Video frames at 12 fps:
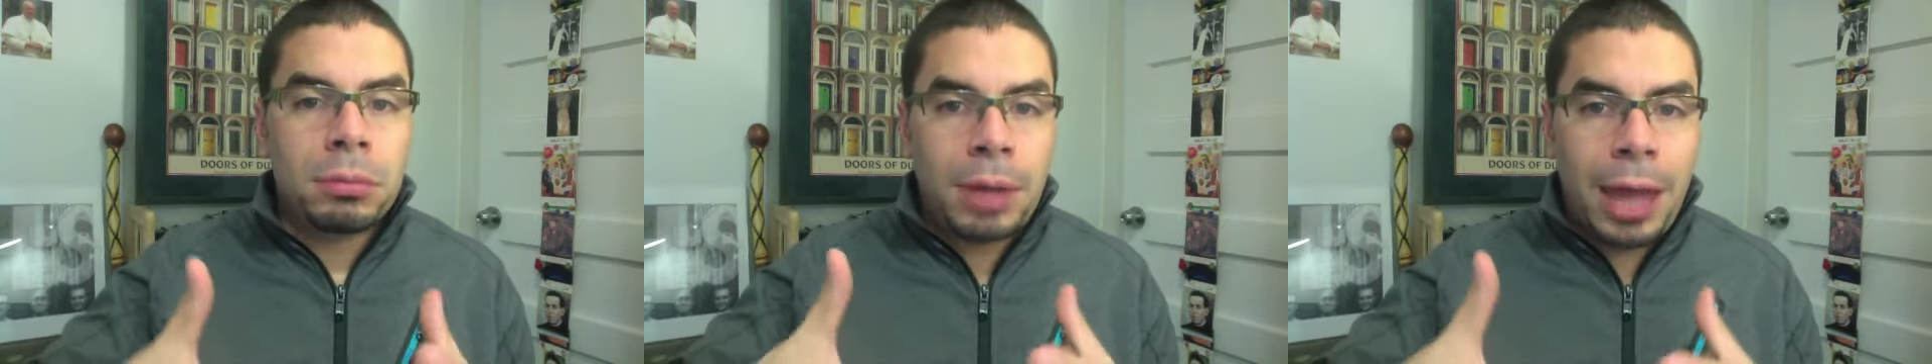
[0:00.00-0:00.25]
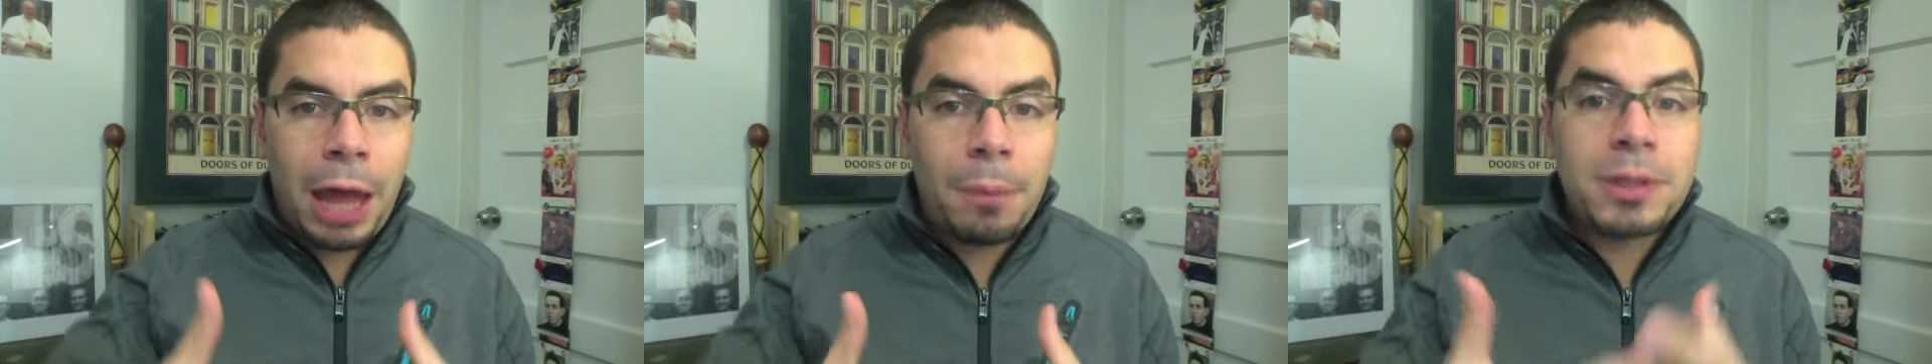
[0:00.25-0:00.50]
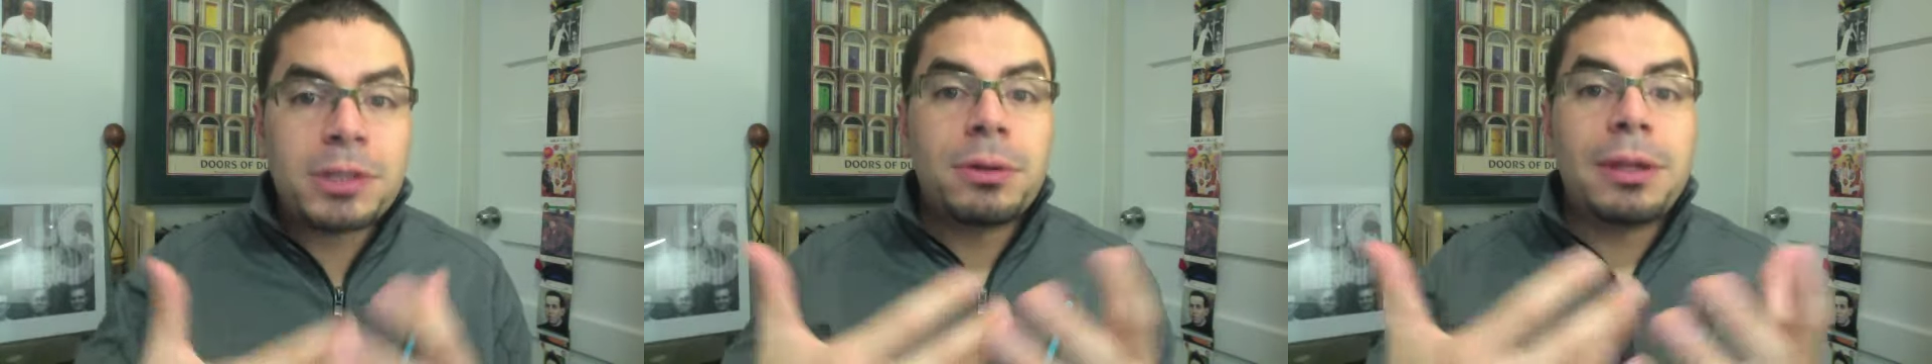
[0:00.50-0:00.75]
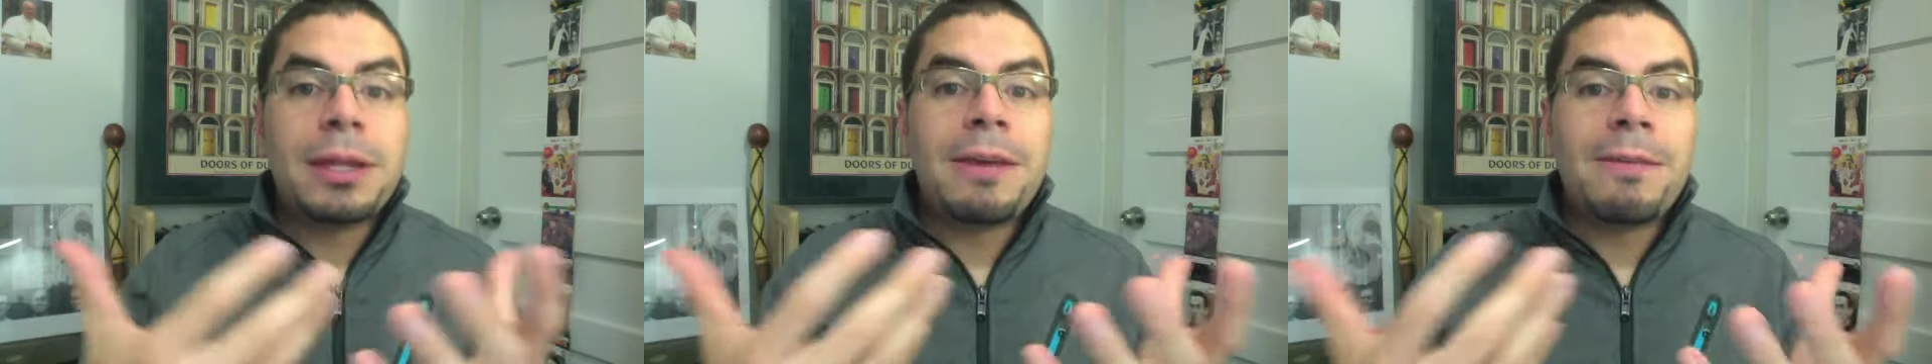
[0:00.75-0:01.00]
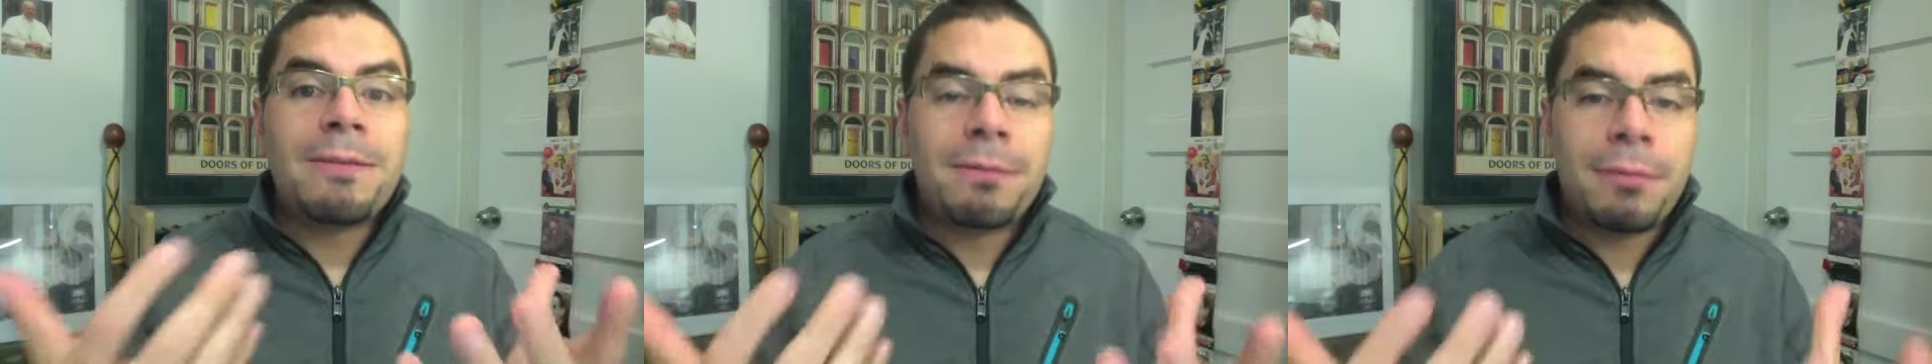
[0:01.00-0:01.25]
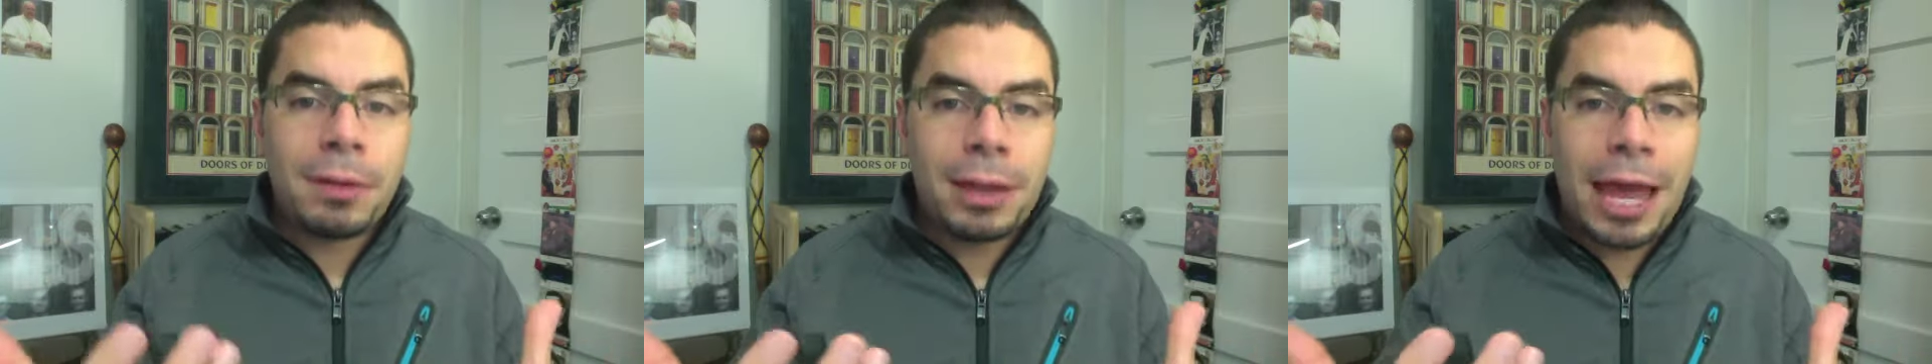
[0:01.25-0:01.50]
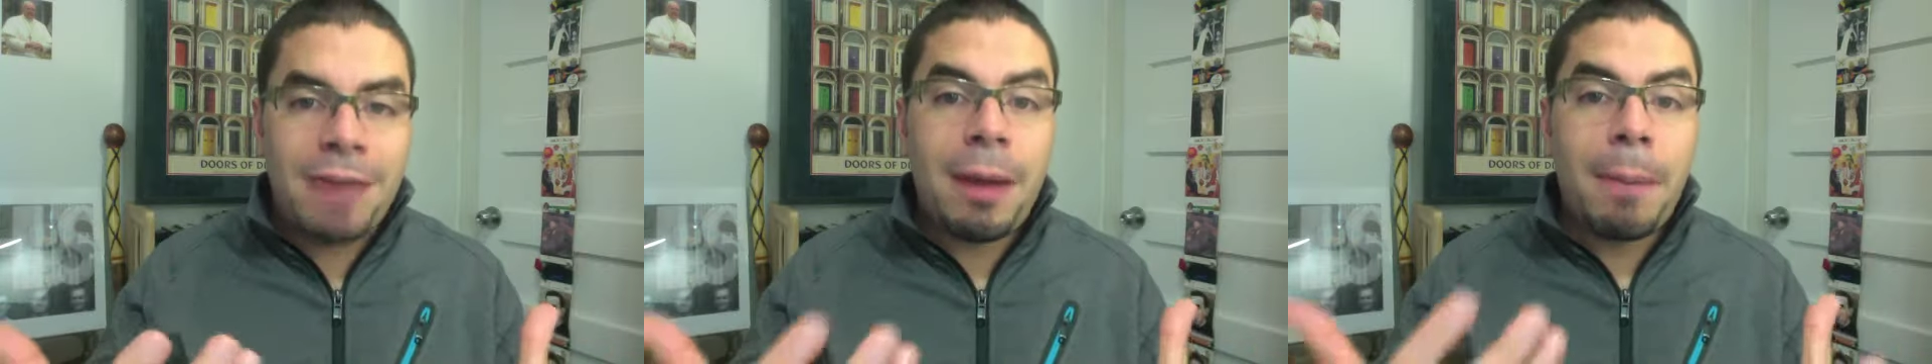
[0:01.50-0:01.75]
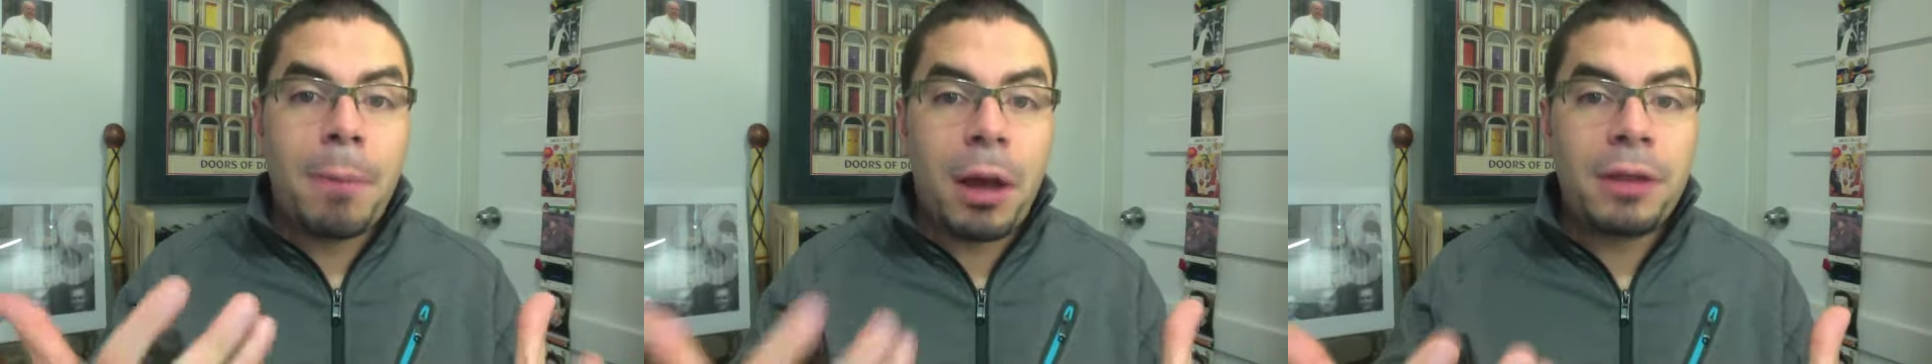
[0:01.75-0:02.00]
help us to live life
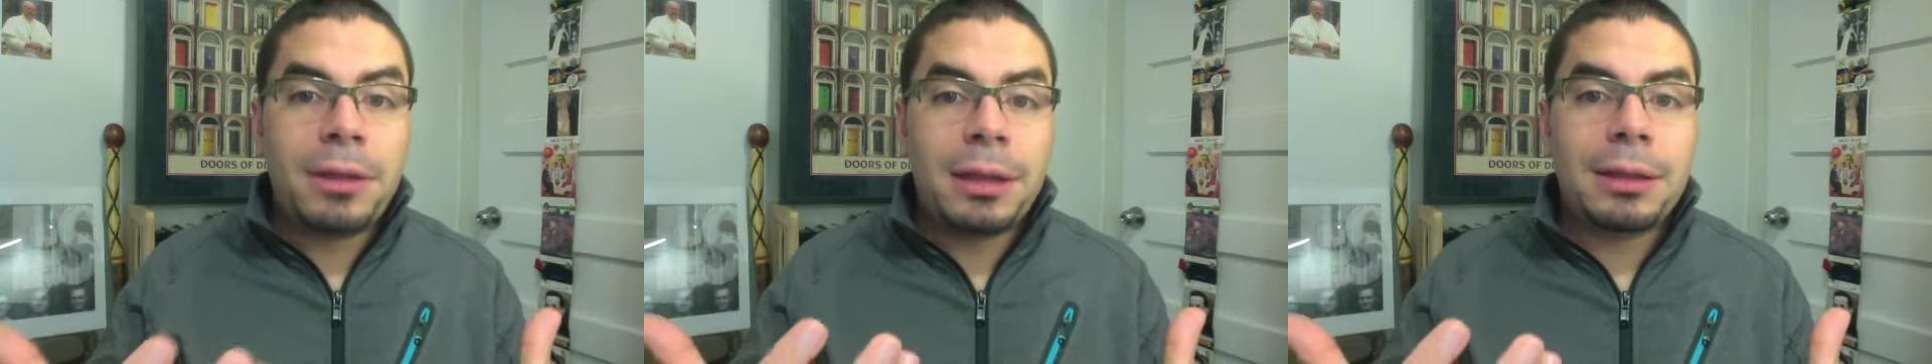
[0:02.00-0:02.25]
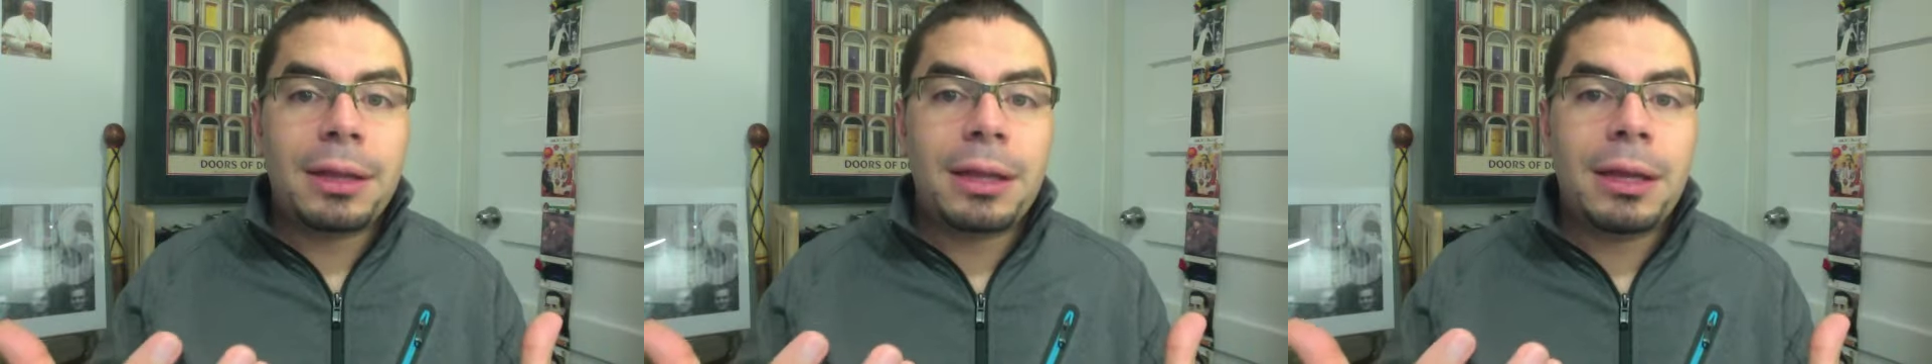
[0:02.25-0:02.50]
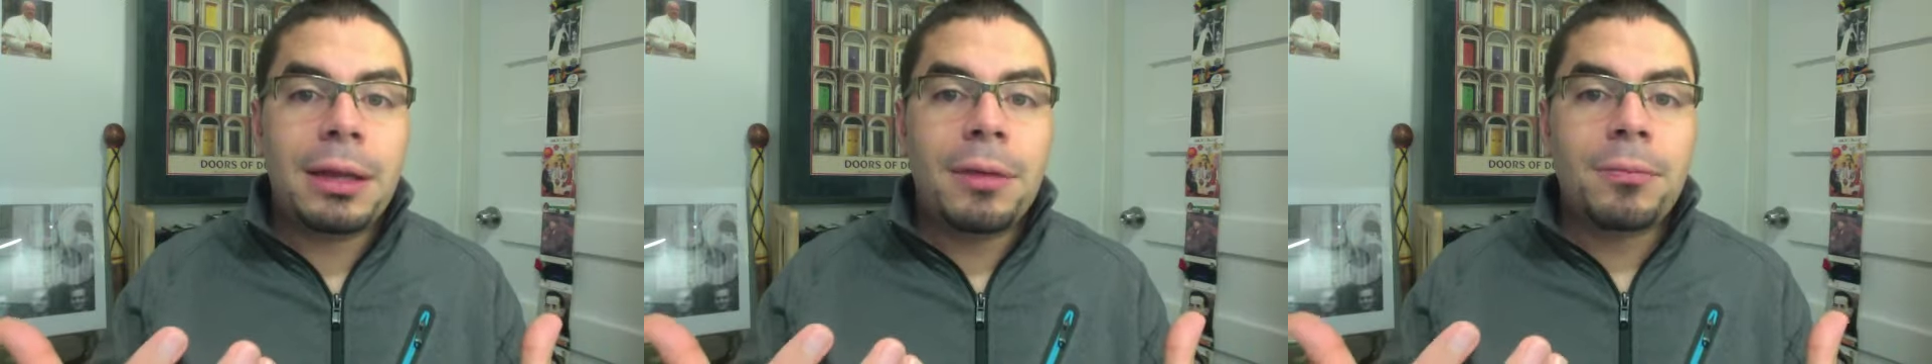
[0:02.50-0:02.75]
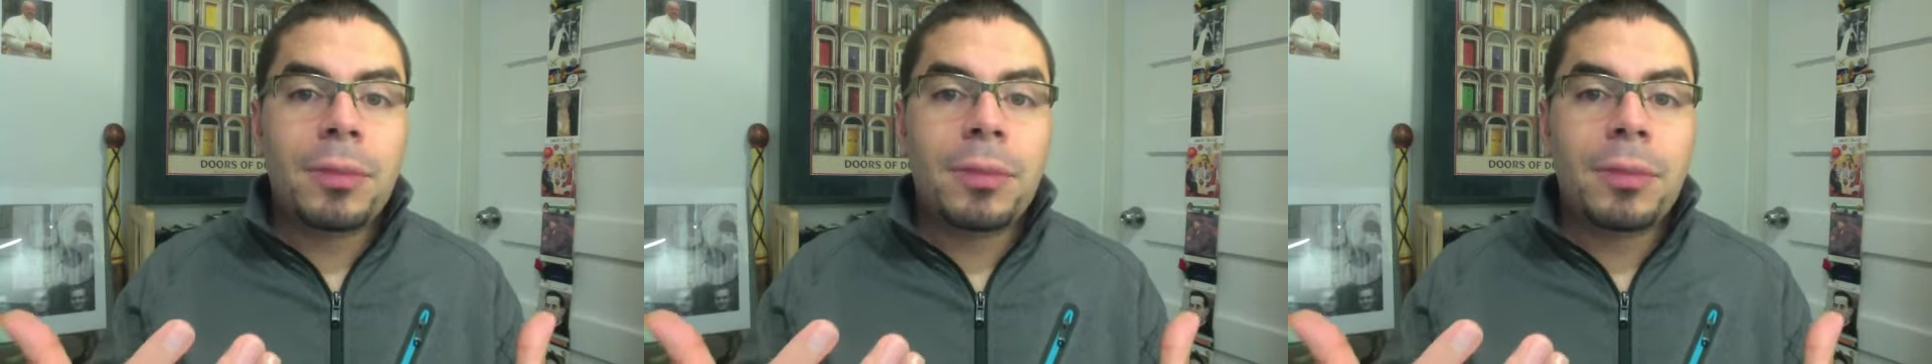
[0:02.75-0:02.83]
abundantly,